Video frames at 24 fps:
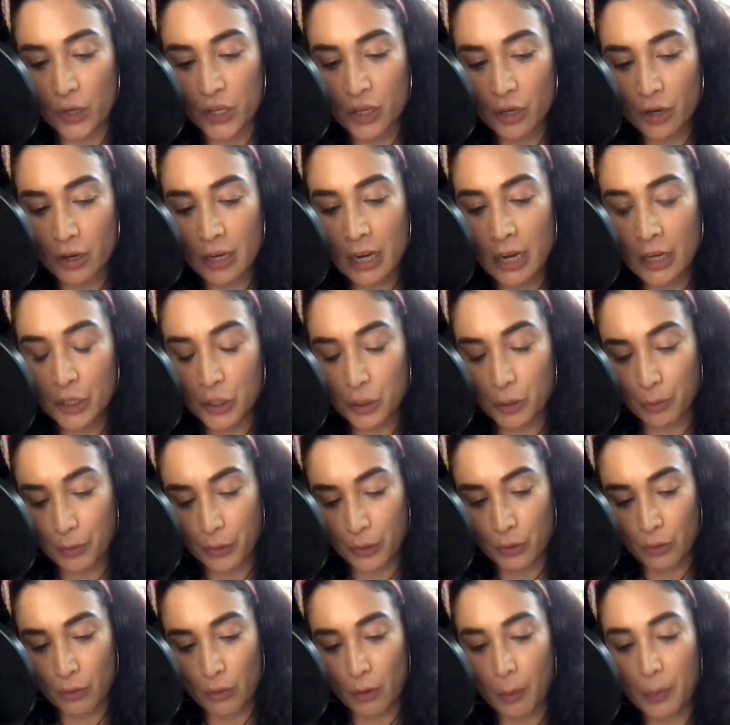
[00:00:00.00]
When you're an
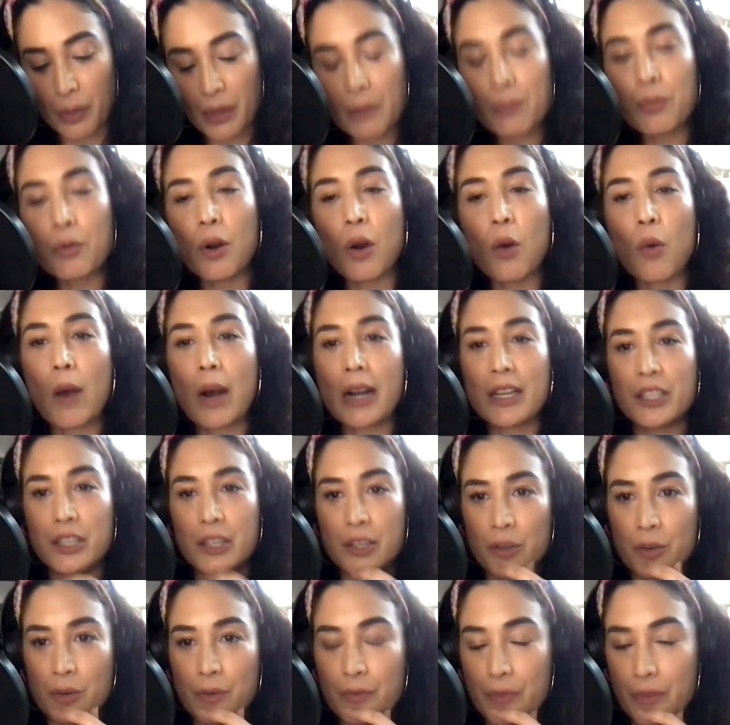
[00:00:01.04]
entrepreneur, people are
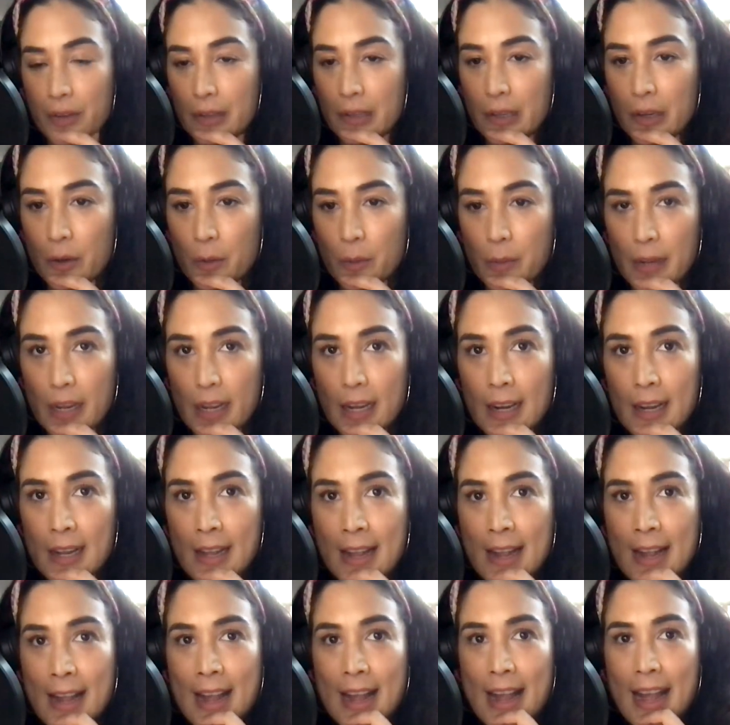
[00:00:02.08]
watching you for a little bit.
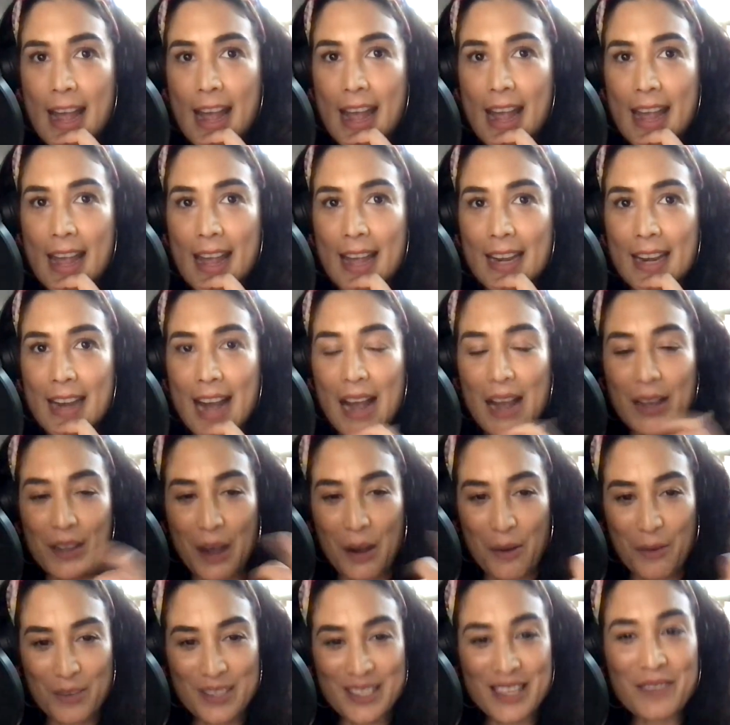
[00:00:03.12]
And
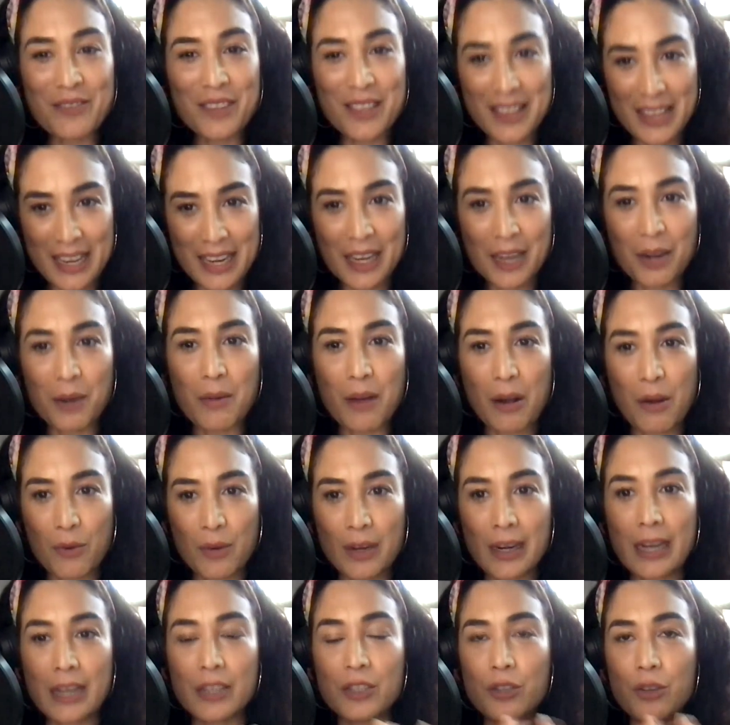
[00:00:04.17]
I was even thinking about
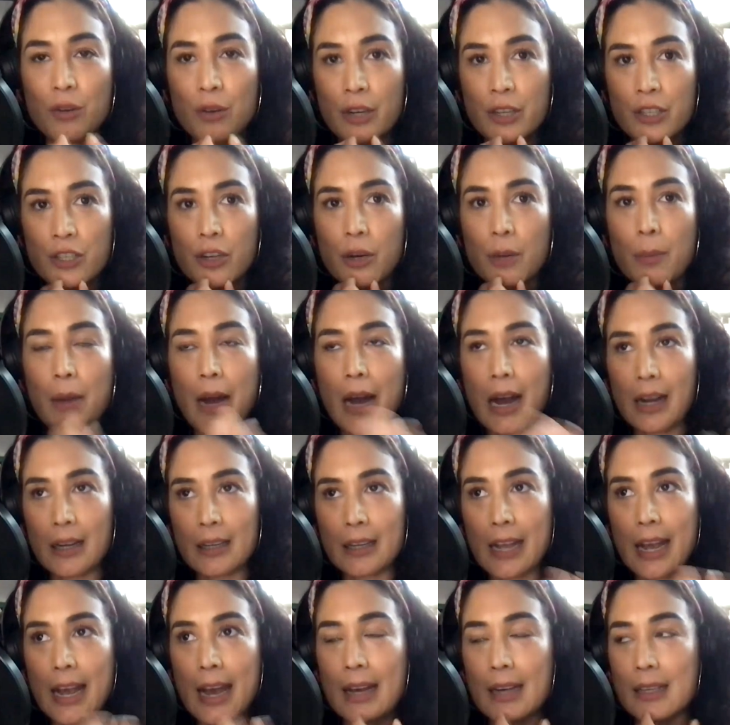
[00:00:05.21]
when I joined your
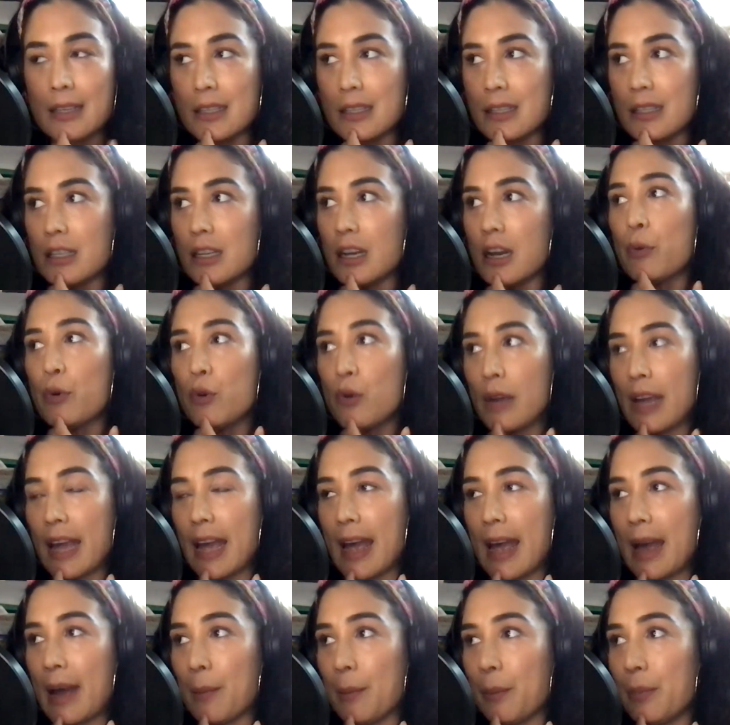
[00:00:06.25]
podcast boot
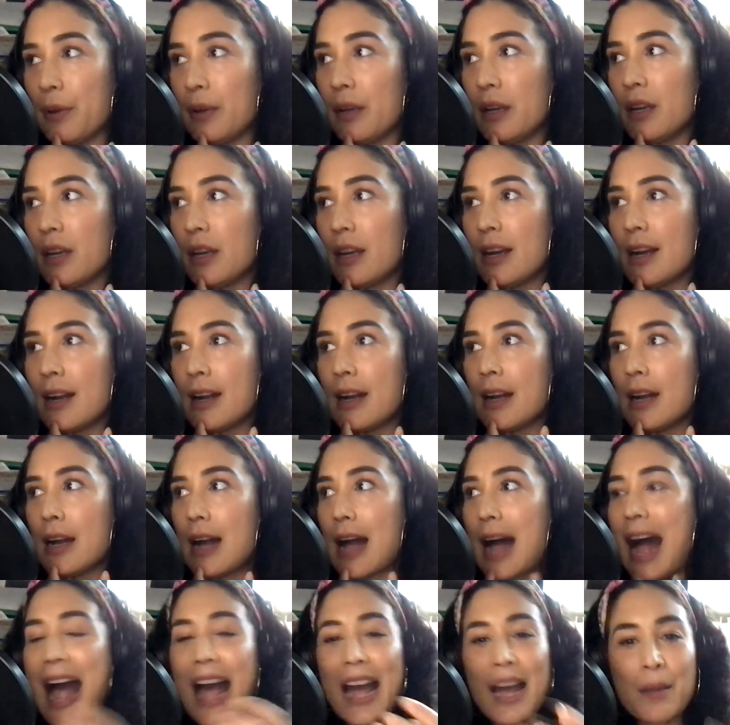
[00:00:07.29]
camp,
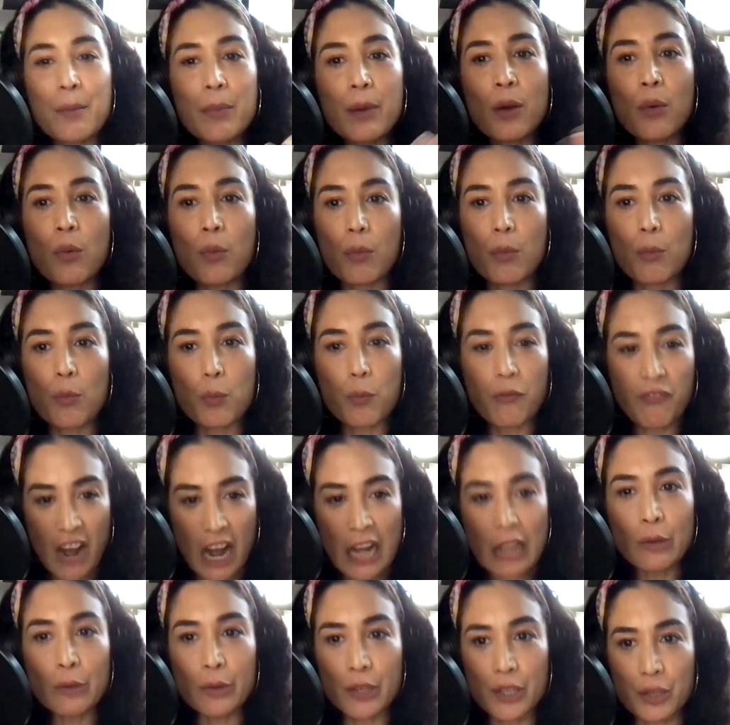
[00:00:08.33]
I had been
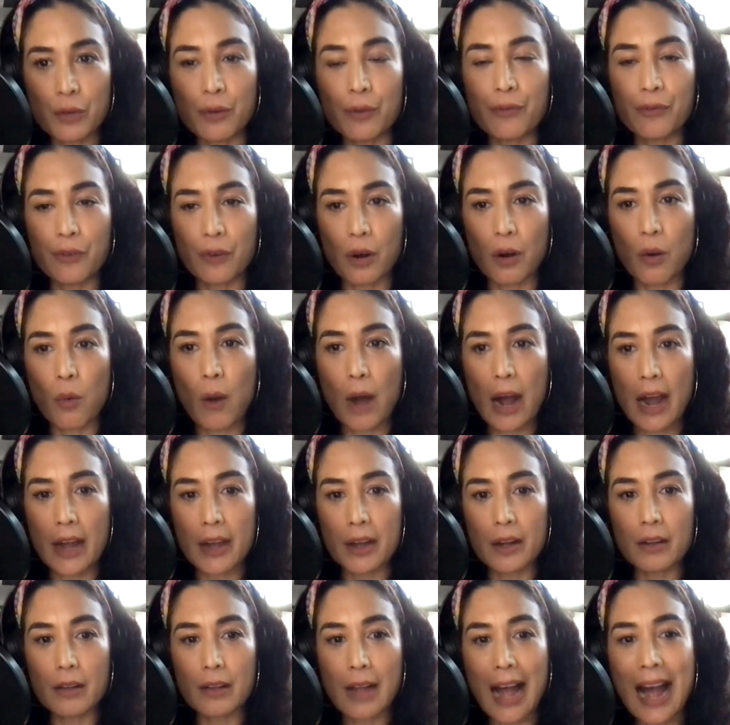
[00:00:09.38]
following you for a
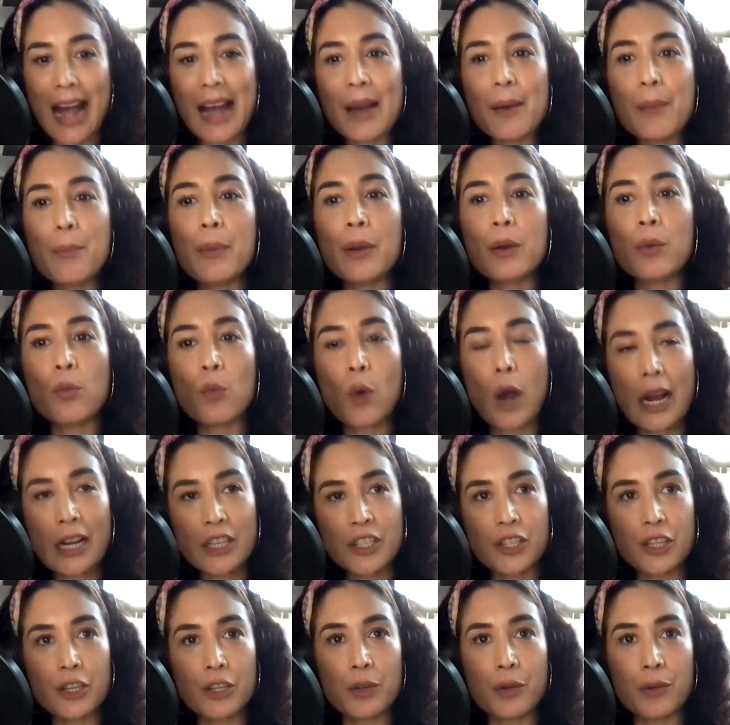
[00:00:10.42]
while. I have been
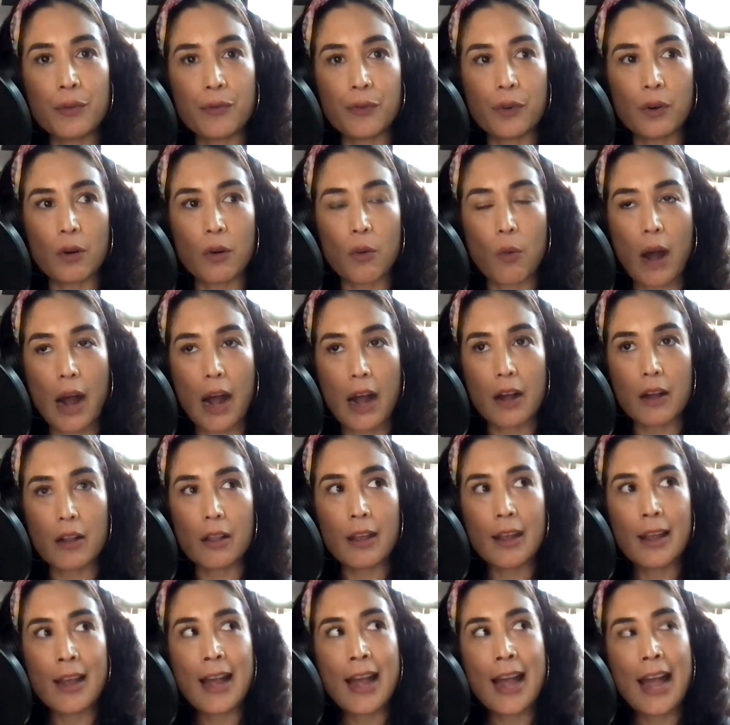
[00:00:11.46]
watching you for a while.